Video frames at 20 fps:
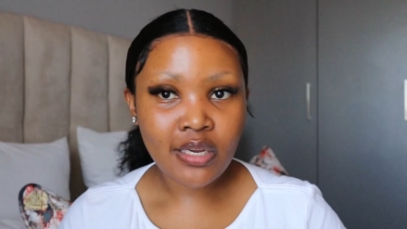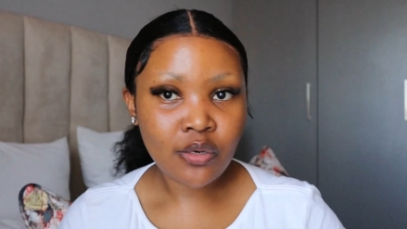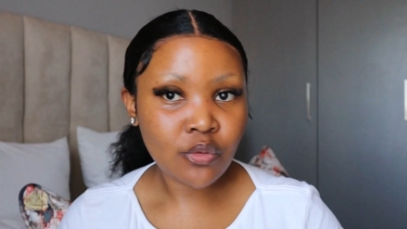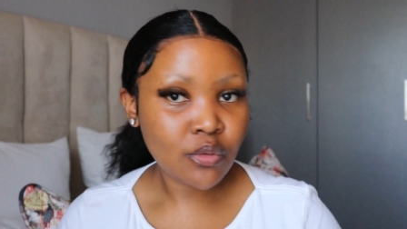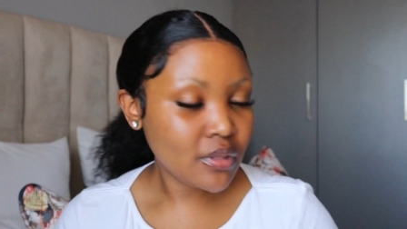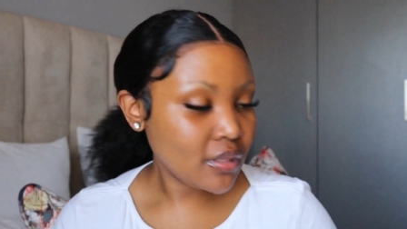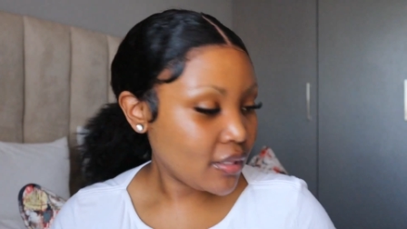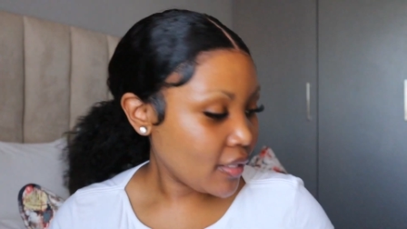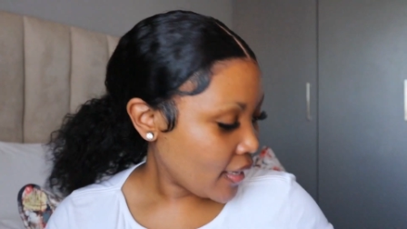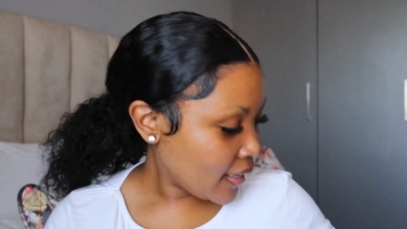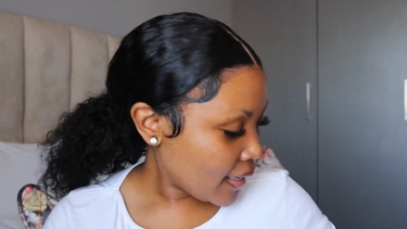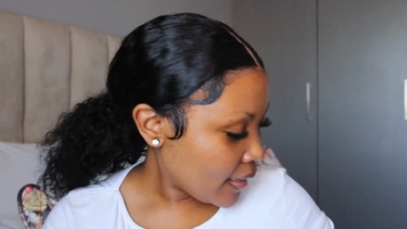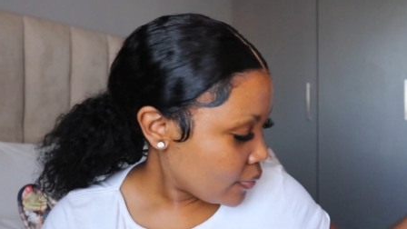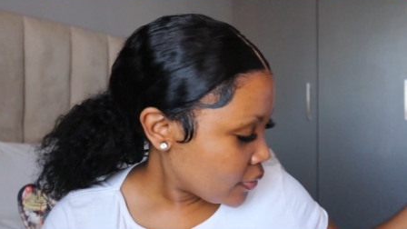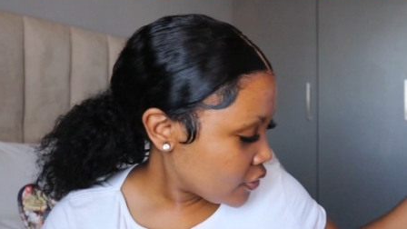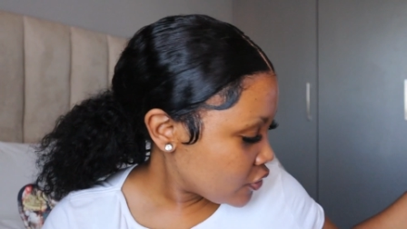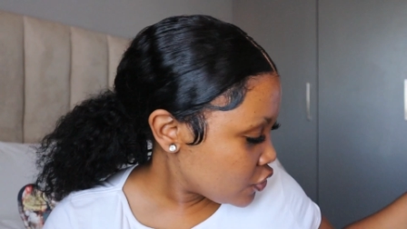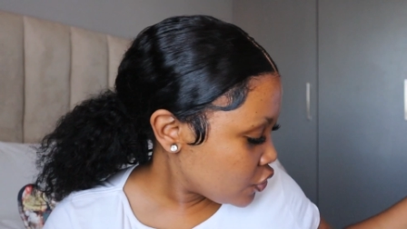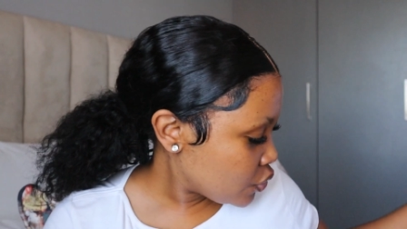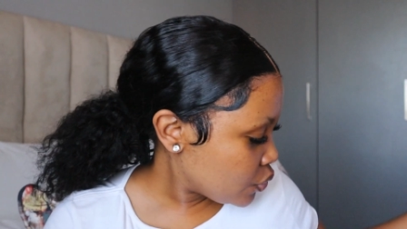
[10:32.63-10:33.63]
I don't think I
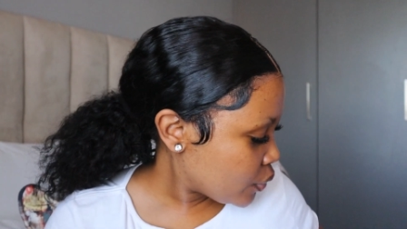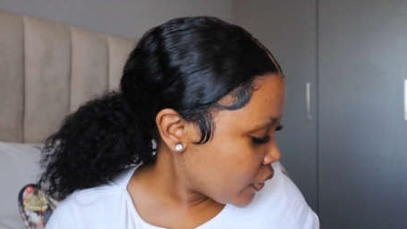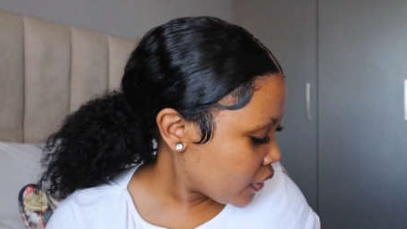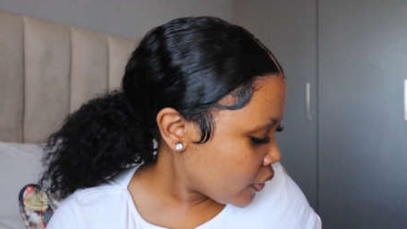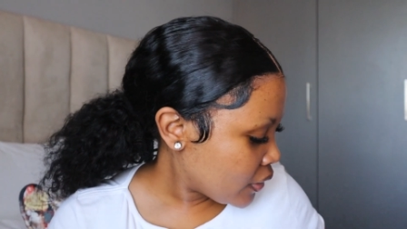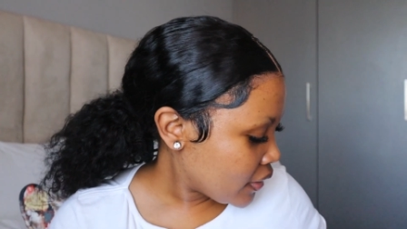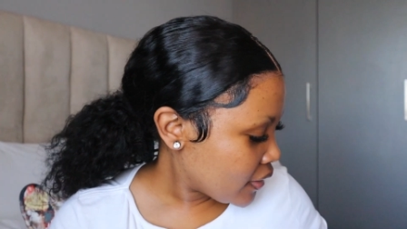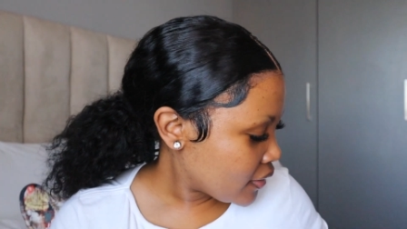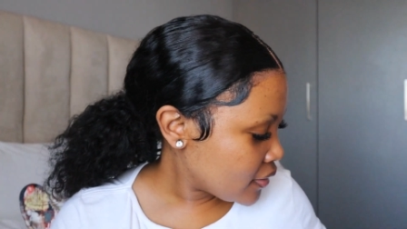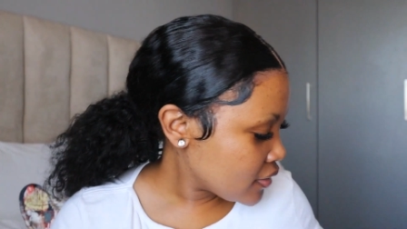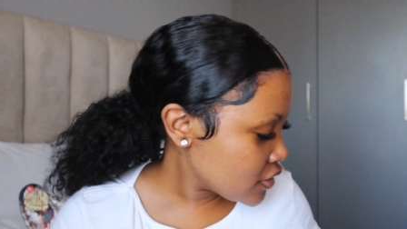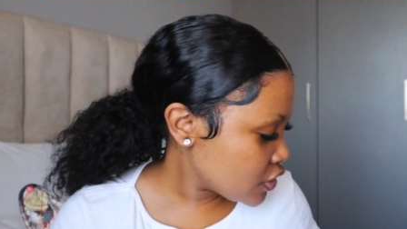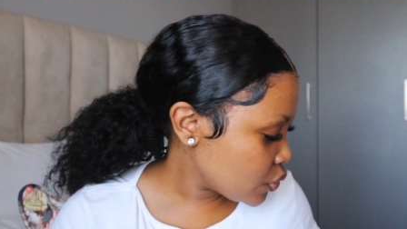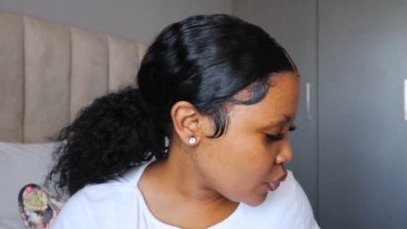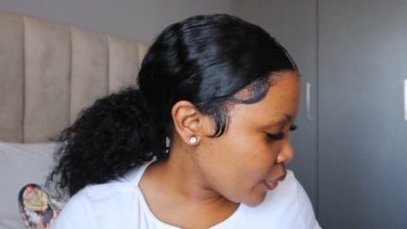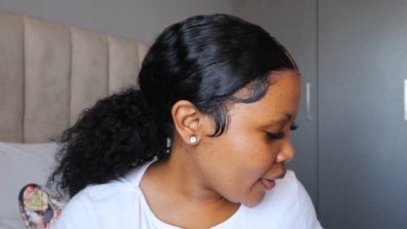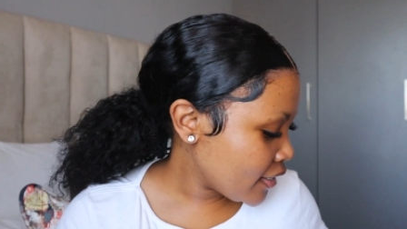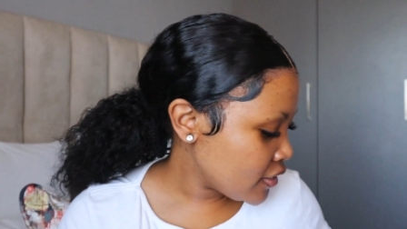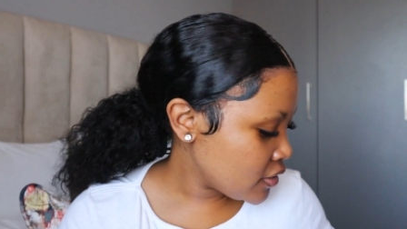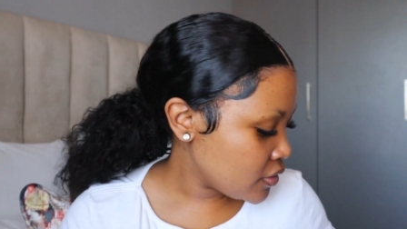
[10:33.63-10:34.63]
want to wear
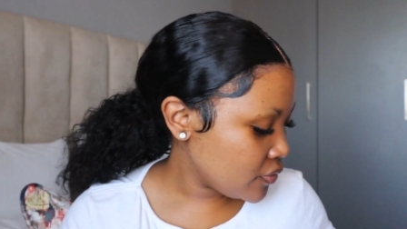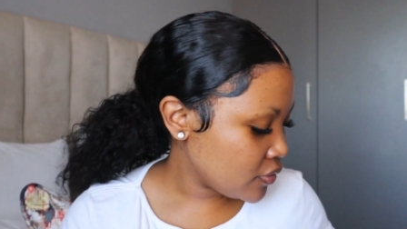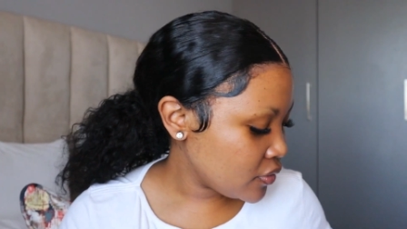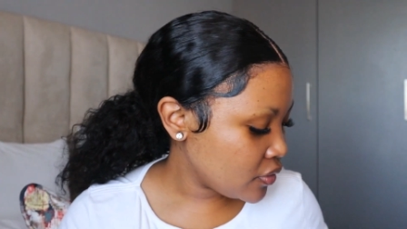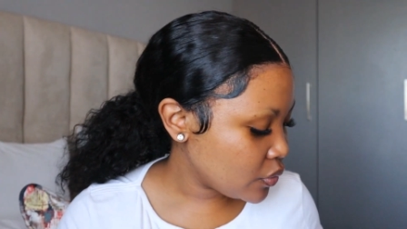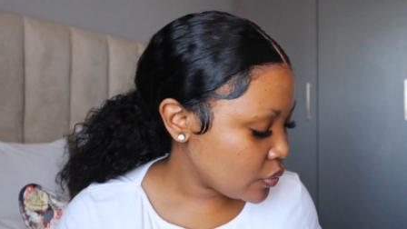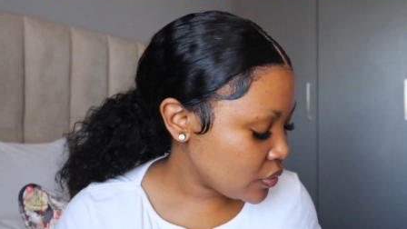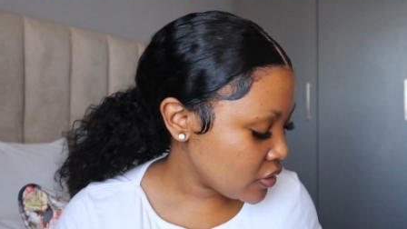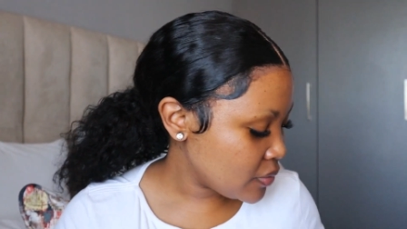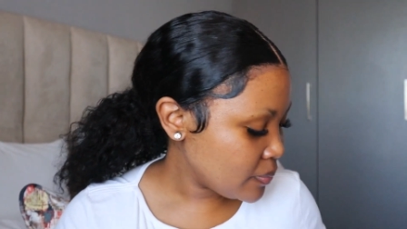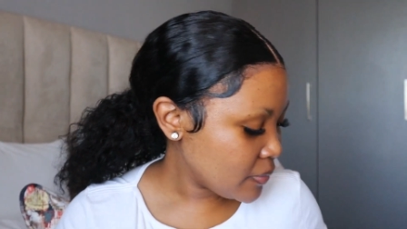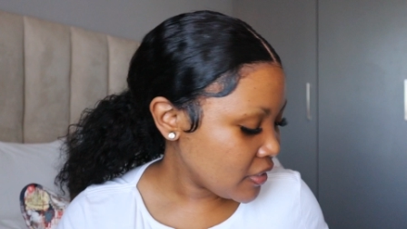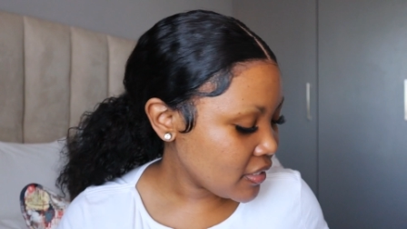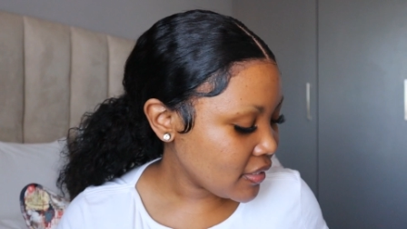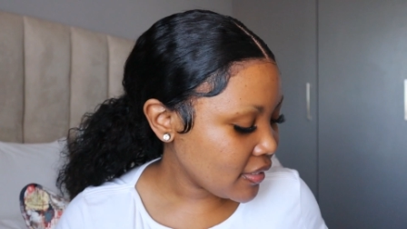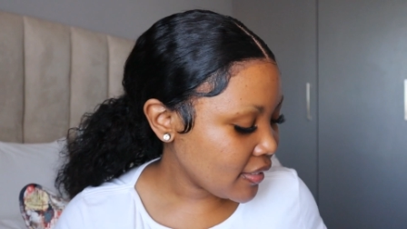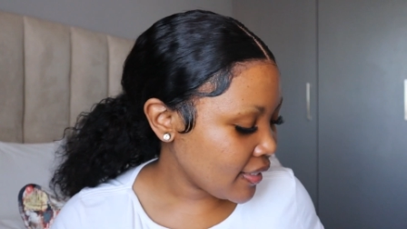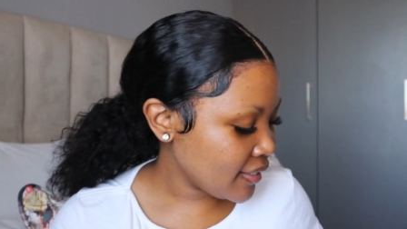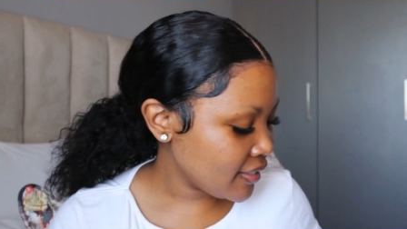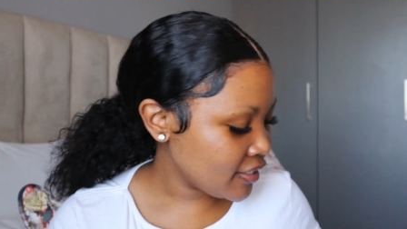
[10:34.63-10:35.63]
this white for the
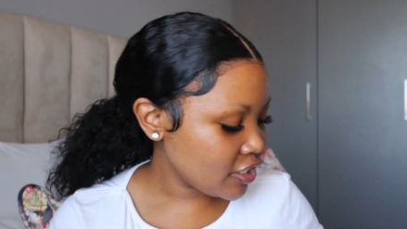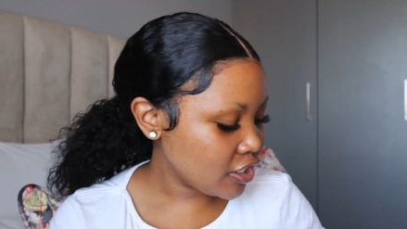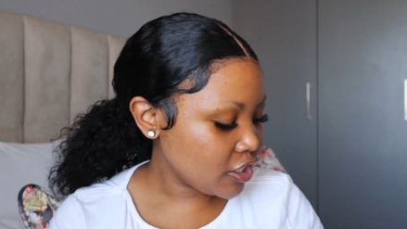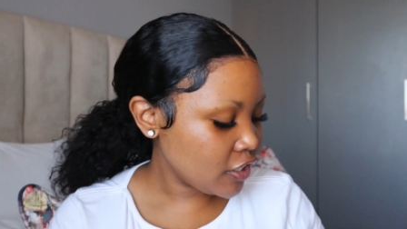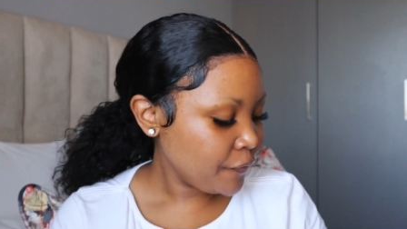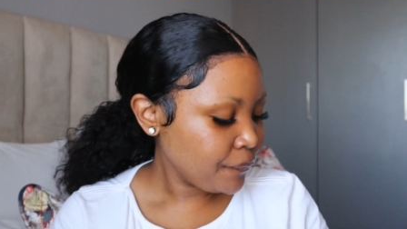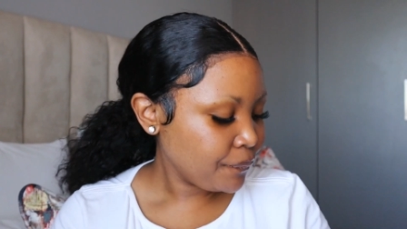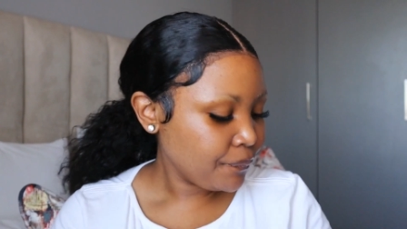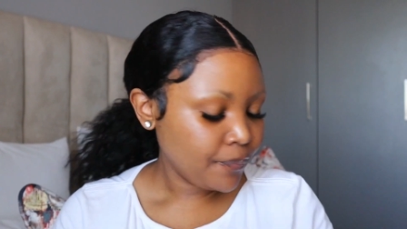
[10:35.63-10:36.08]
Christmas lunch.